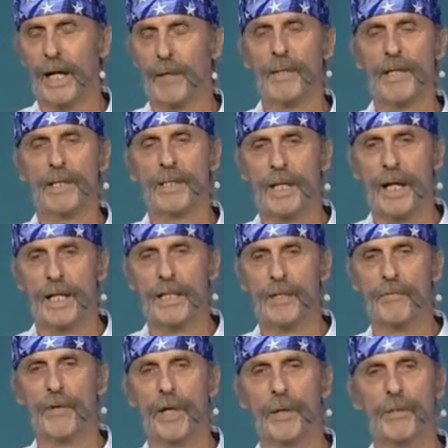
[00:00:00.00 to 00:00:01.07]
I'd been
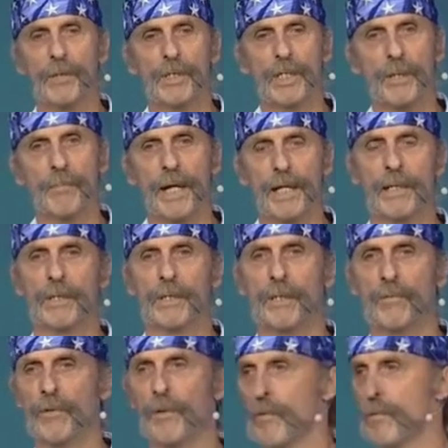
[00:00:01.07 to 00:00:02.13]
studying frequency
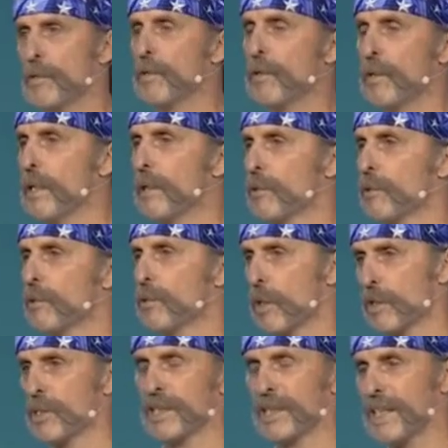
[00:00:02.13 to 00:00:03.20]
medicine for a few years and
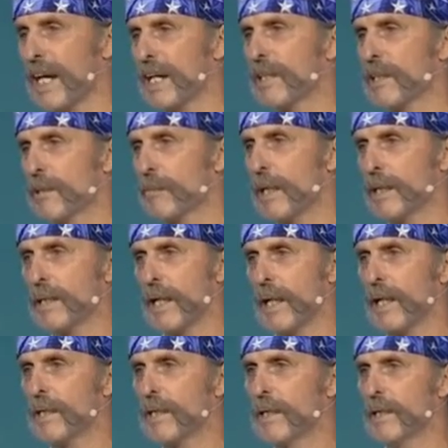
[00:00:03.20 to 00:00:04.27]
so I was excited about
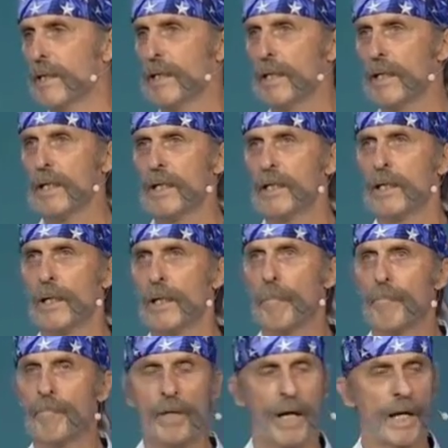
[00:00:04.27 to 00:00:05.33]
that. And
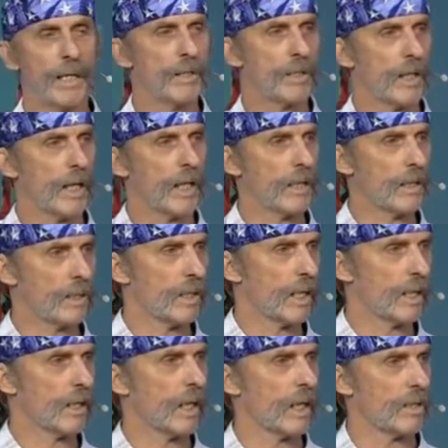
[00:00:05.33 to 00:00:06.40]
um, Einstein had
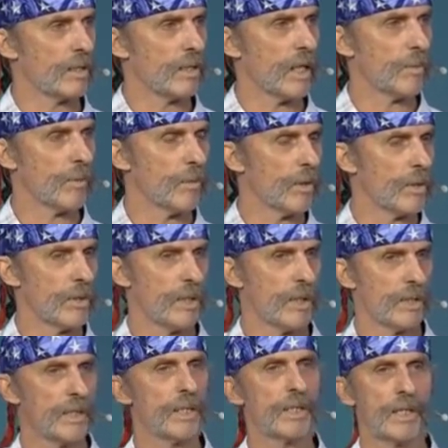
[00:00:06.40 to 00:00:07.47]
said a lot of stuff, but one of the
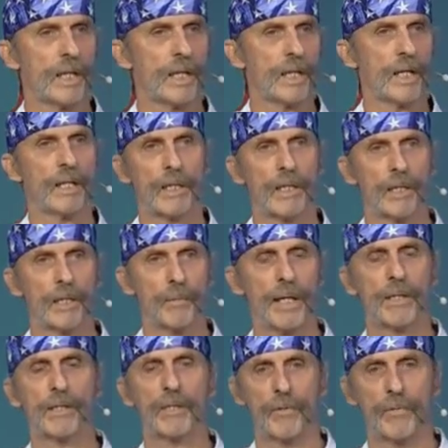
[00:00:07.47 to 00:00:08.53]
things he said is that the
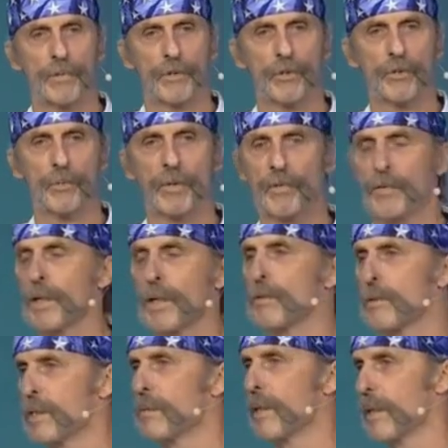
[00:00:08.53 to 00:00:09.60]
medicine of the future would be
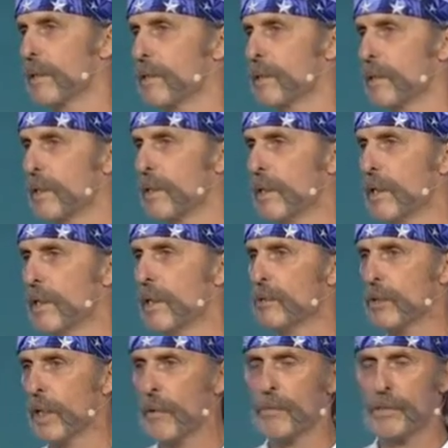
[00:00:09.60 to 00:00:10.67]
frequency medicine.
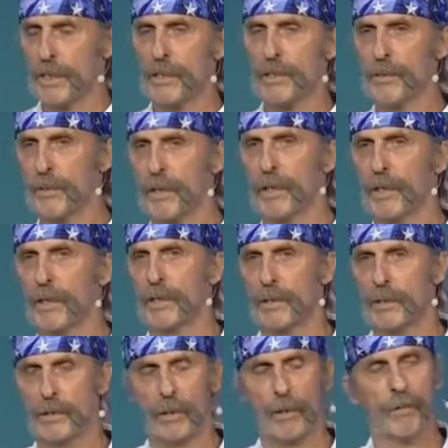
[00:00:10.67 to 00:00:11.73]
So I was into it,
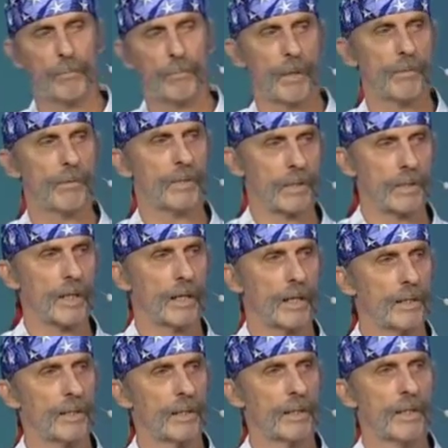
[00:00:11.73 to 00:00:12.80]
so I was
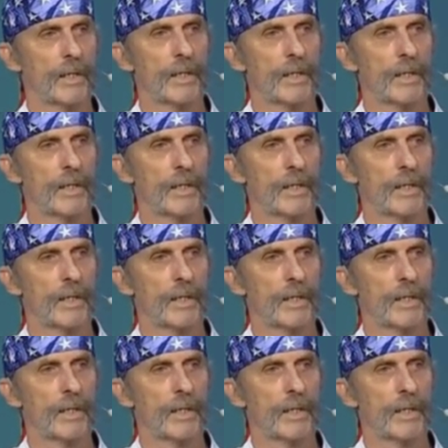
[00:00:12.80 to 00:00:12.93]
excited.